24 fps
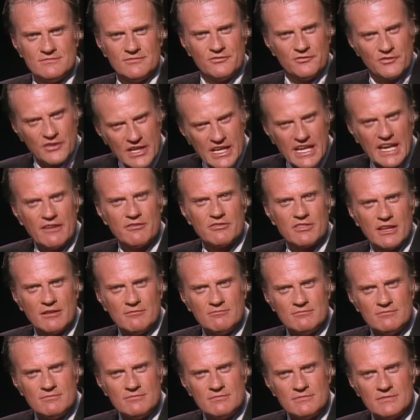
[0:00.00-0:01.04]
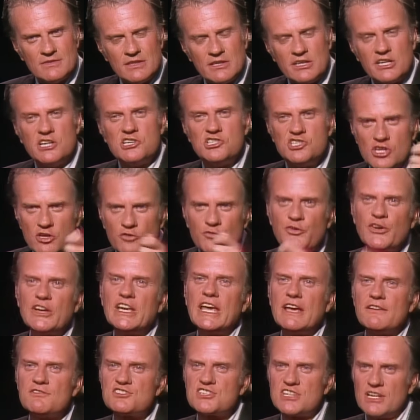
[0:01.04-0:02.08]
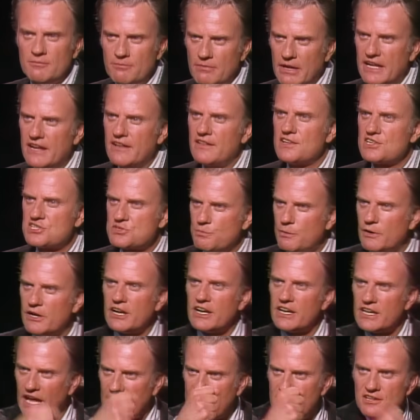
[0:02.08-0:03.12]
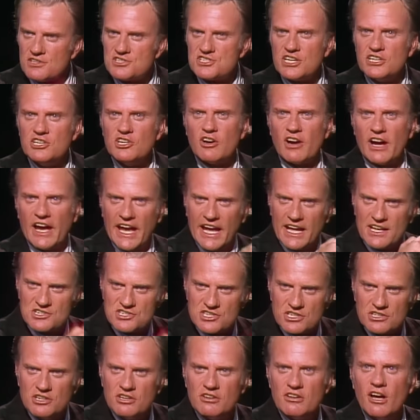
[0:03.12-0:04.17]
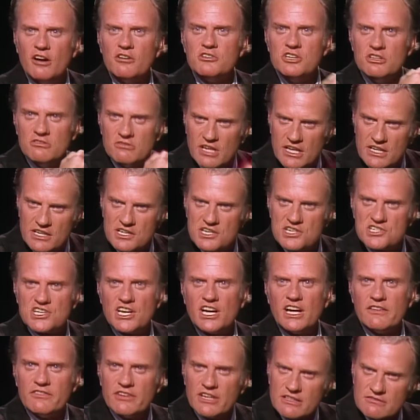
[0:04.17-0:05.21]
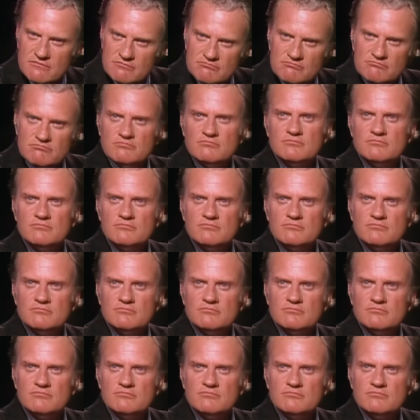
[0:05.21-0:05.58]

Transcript: Forgive them. Could you forgive somebody that's putting nails in your hands and you know you didn't deserve it?